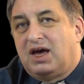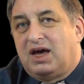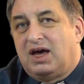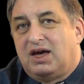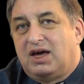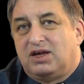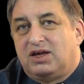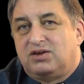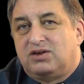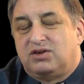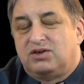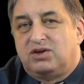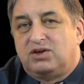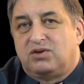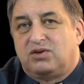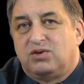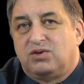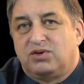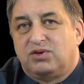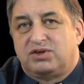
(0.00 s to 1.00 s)
and you
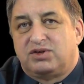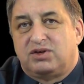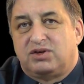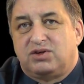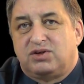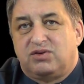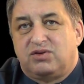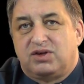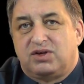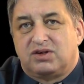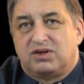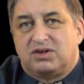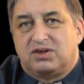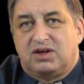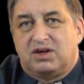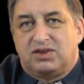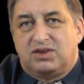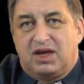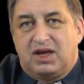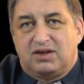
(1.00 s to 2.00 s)
can also do things
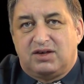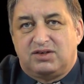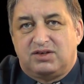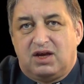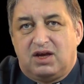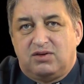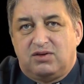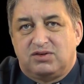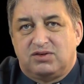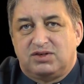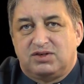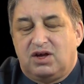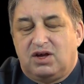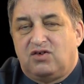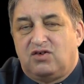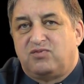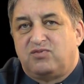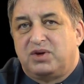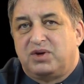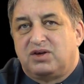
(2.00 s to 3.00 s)
like the S E O
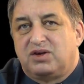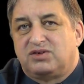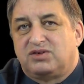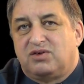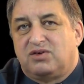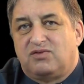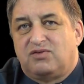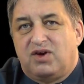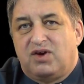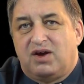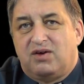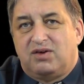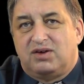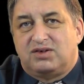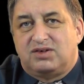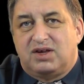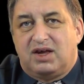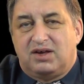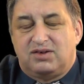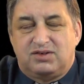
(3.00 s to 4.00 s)
yourself, because there are
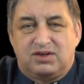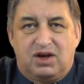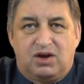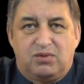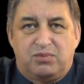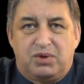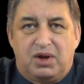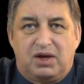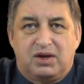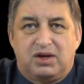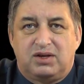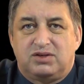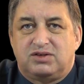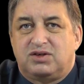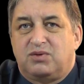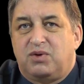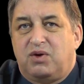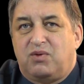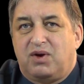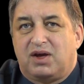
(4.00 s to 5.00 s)
various S E O plugins
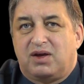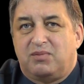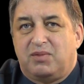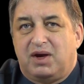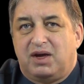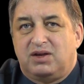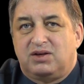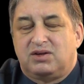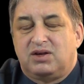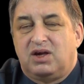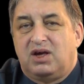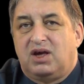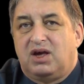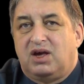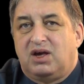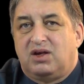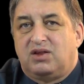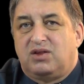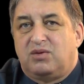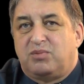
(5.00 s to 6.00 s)
that we recommend
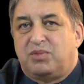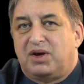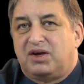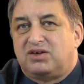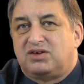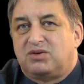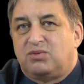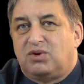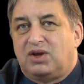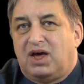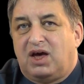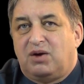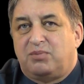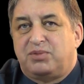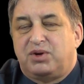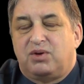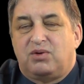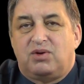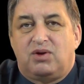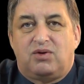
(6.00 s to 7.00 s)
that basically will help
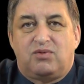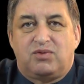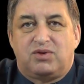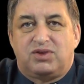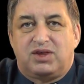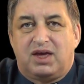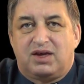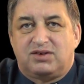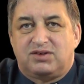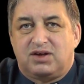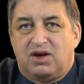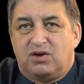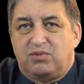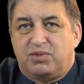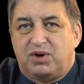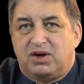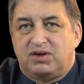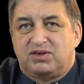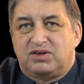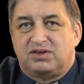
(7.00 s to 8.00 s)
you along with the S E O
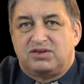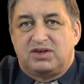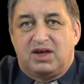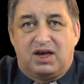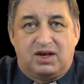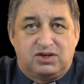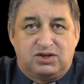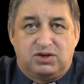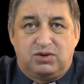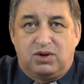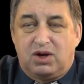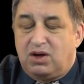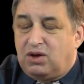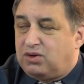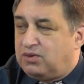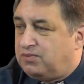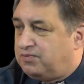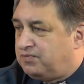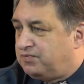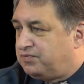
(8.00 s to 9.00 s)
process as you go.